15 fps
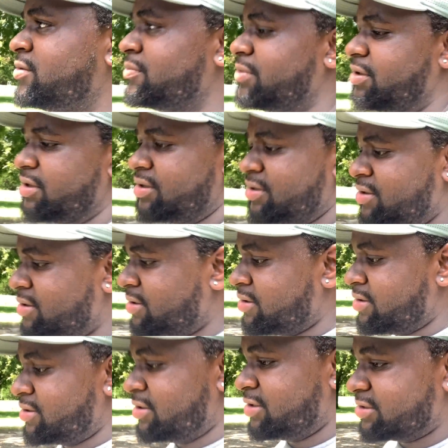But
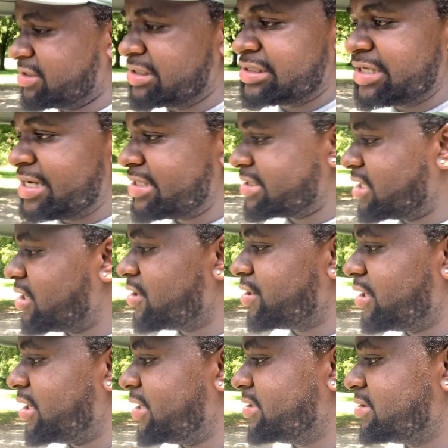just changing all the
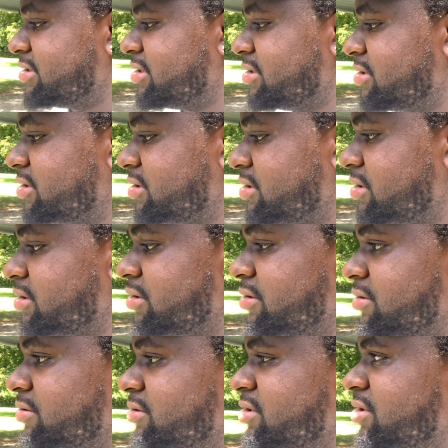lights
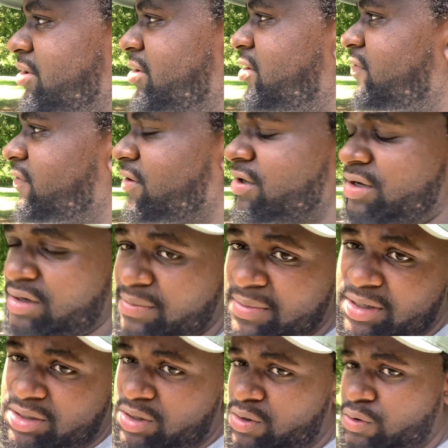to a different color
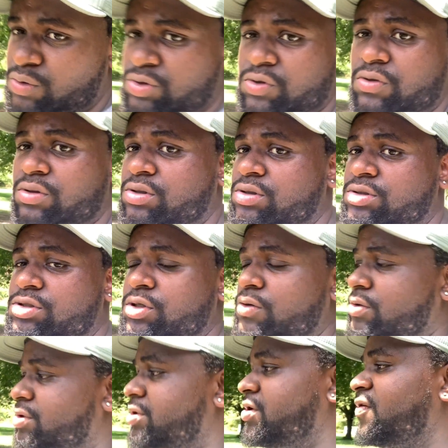make the whole truck look
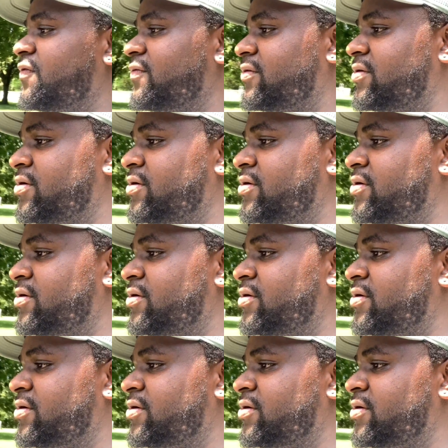totally different.